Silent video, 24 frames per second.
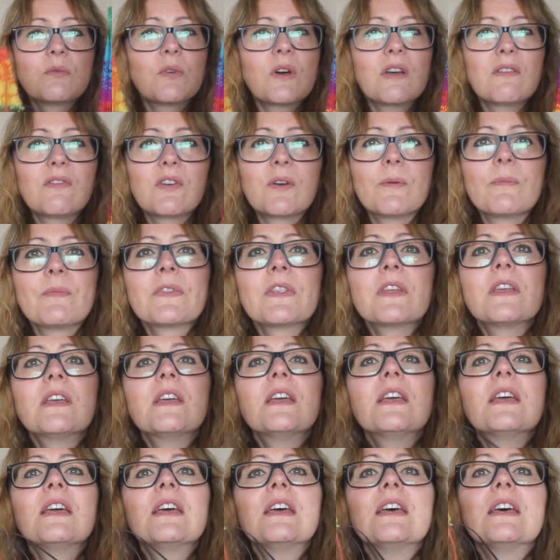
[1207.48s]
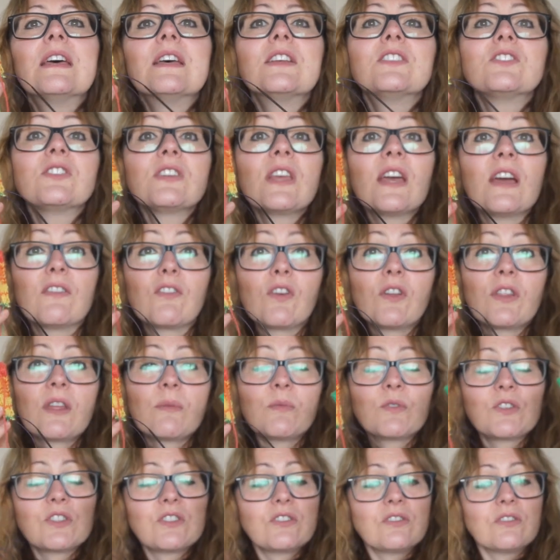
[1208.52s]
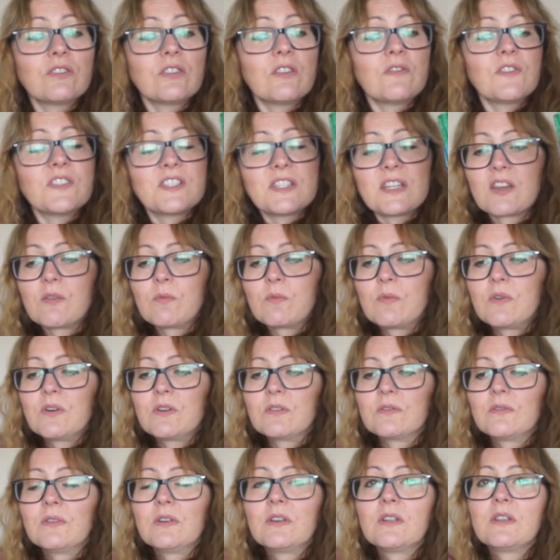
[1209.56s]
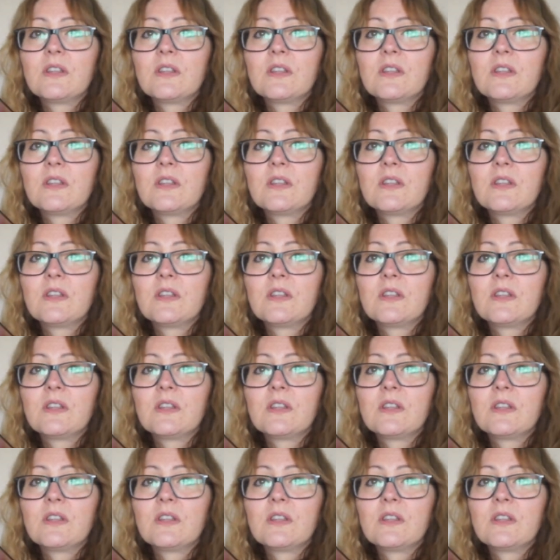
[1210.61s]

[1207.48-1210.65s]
whatever. So yeah, got that much done of the second one.